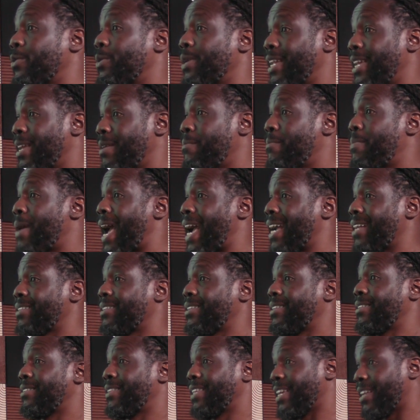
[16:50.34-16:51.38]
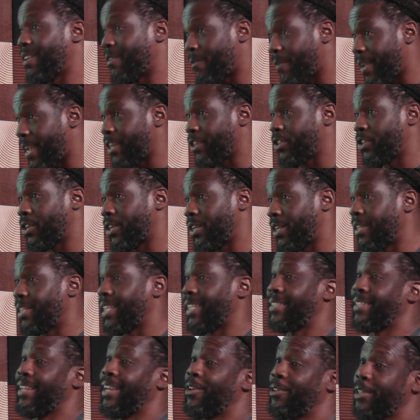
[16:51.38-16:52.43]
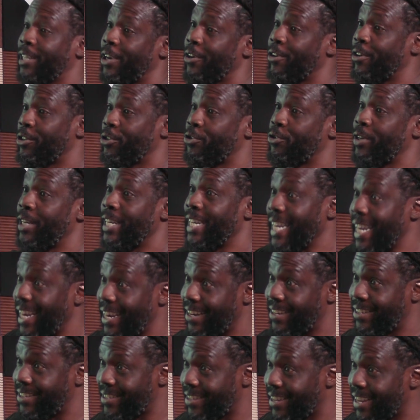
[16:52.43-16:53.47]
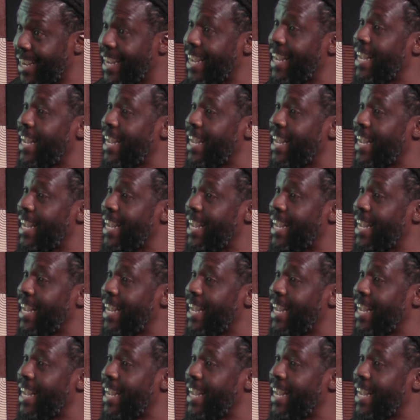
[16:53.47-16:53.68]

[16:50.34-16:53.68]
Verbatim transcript: going to impact the innovation that the healthcare industry needs.